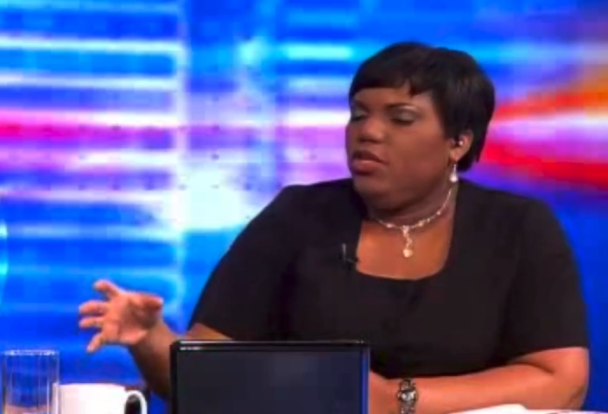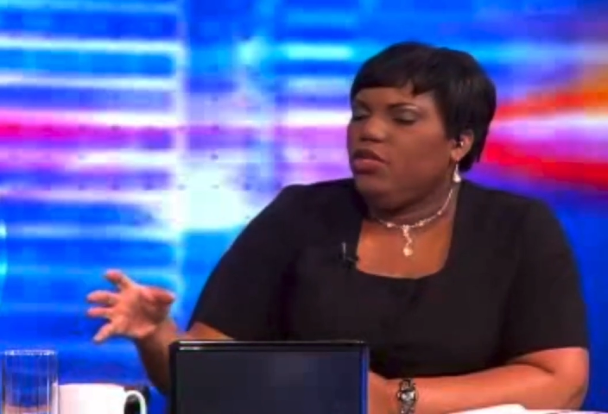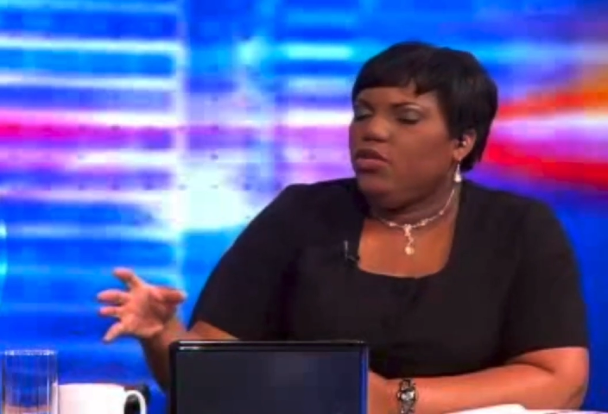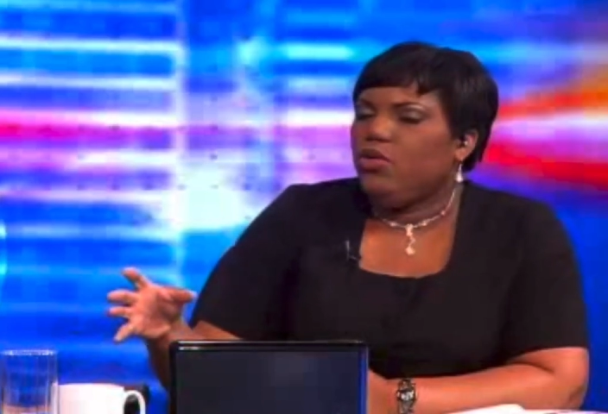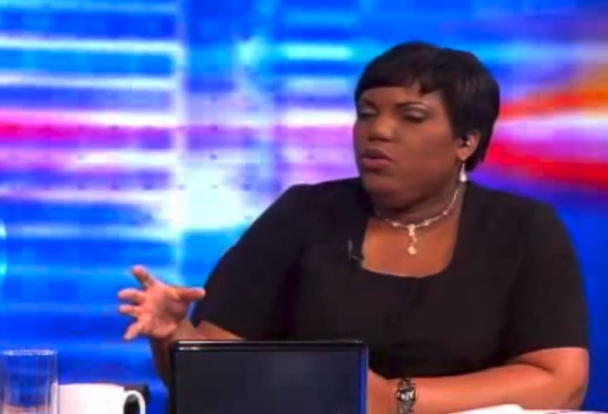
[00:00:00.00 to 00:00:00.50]

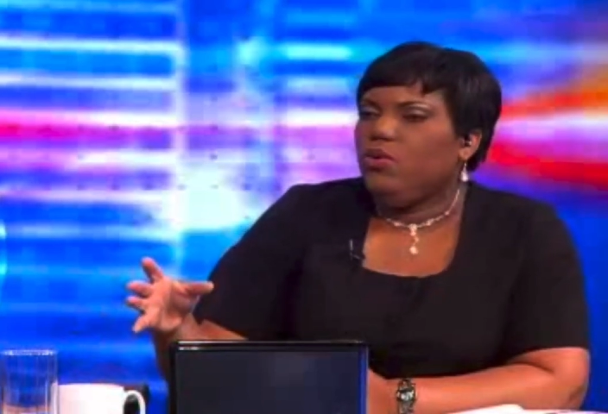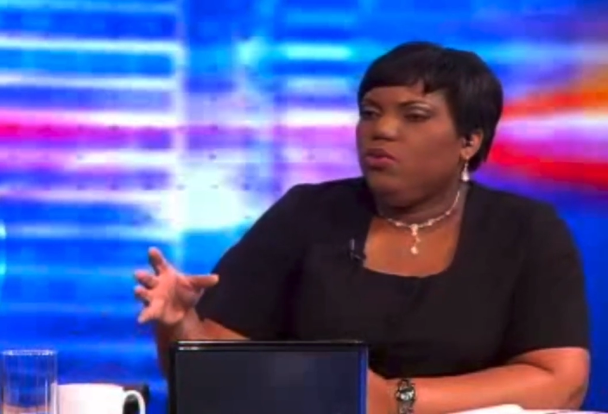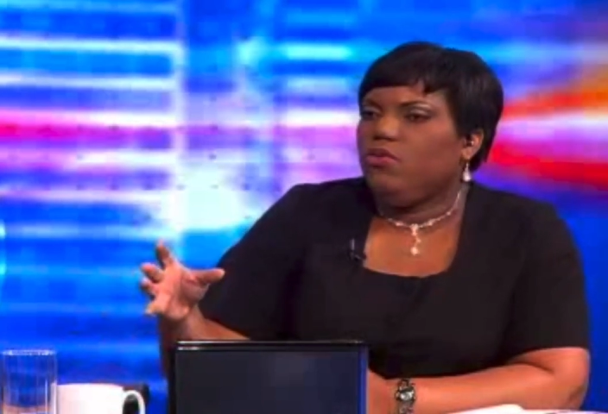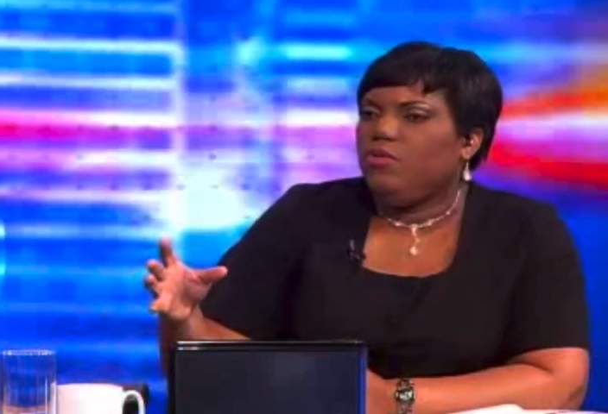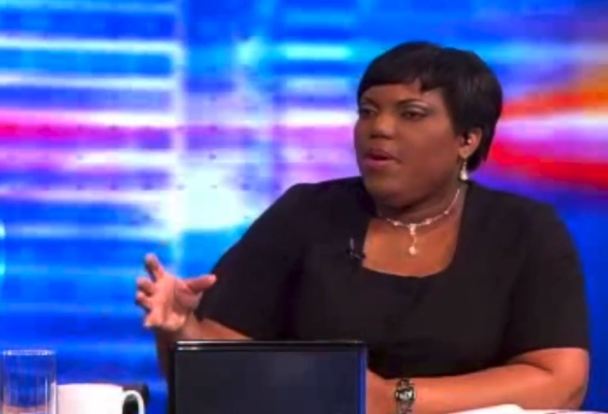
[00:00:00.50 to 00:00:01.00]

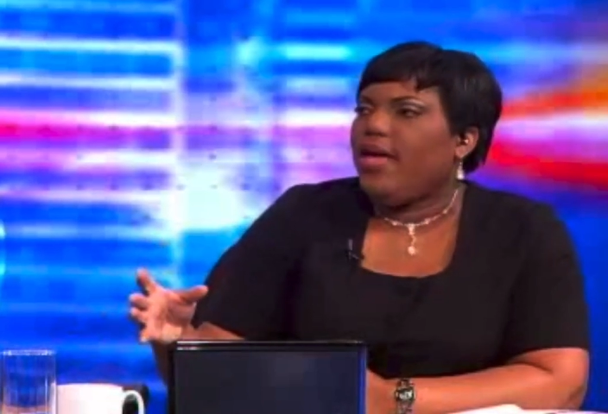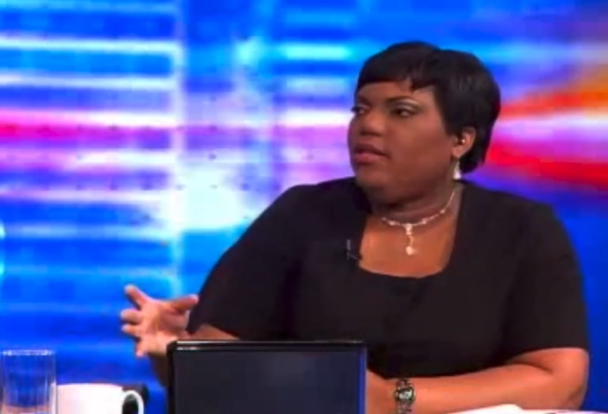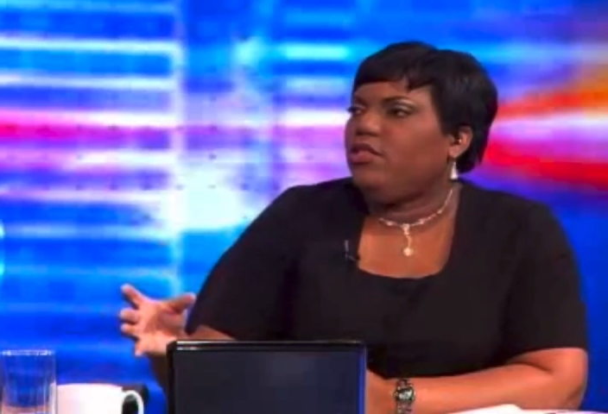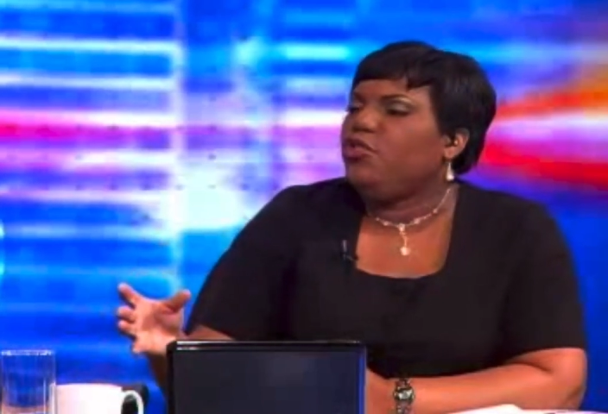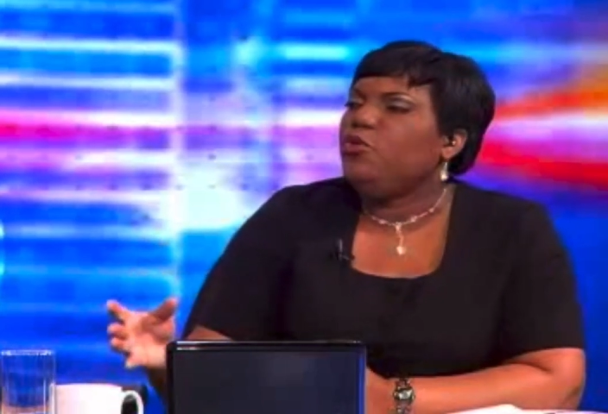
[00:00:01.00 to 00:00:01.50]
You
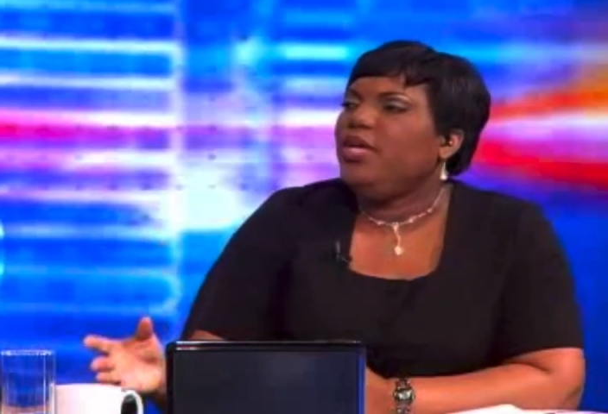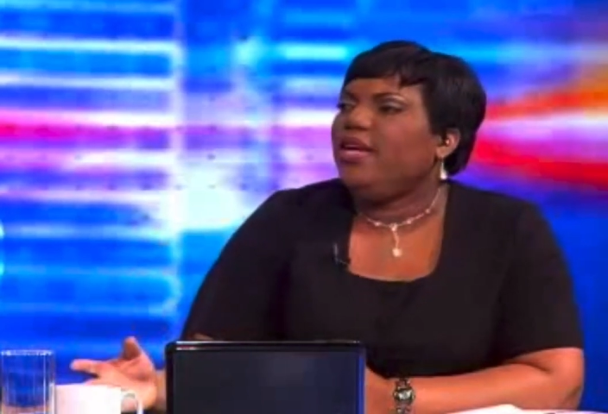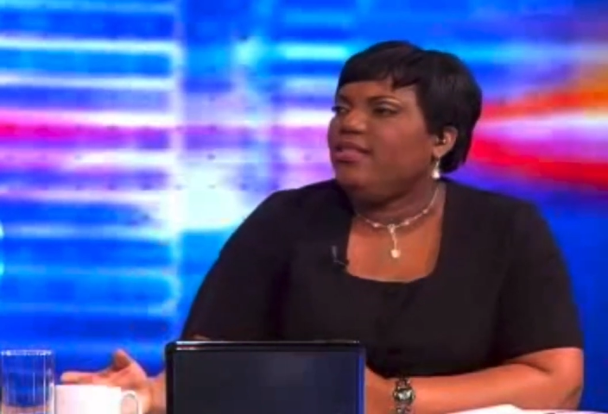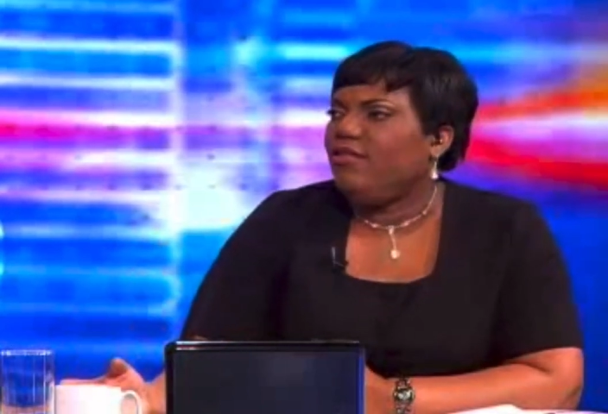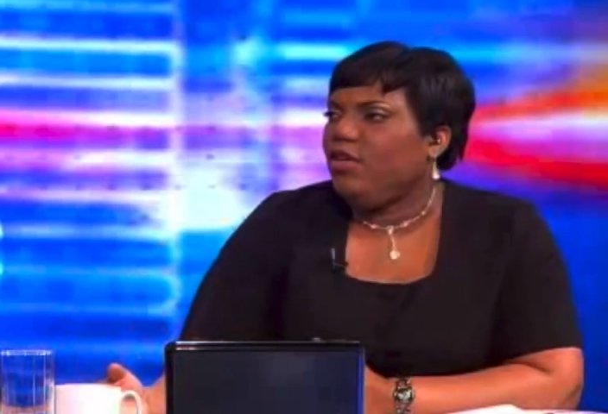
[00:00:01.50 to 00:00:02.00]
spent 2
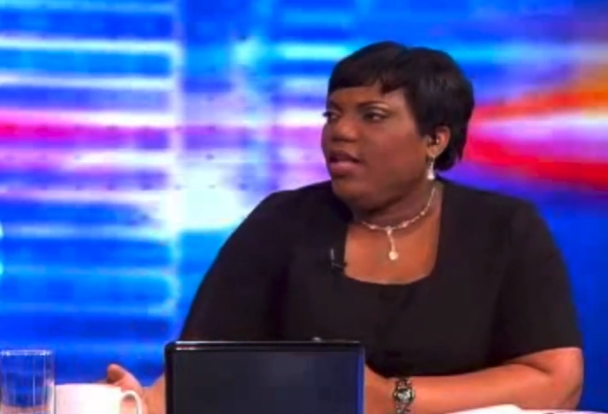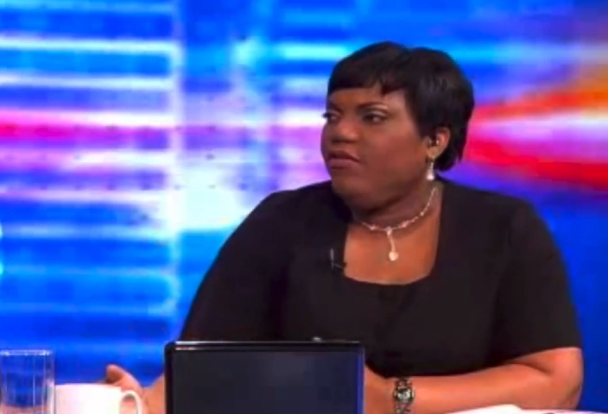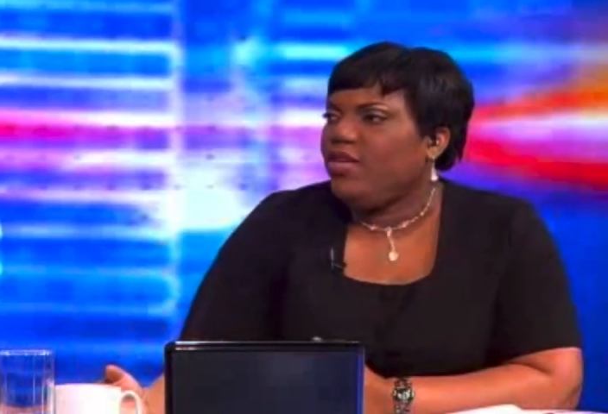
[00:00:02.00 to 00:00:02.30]
years of your life,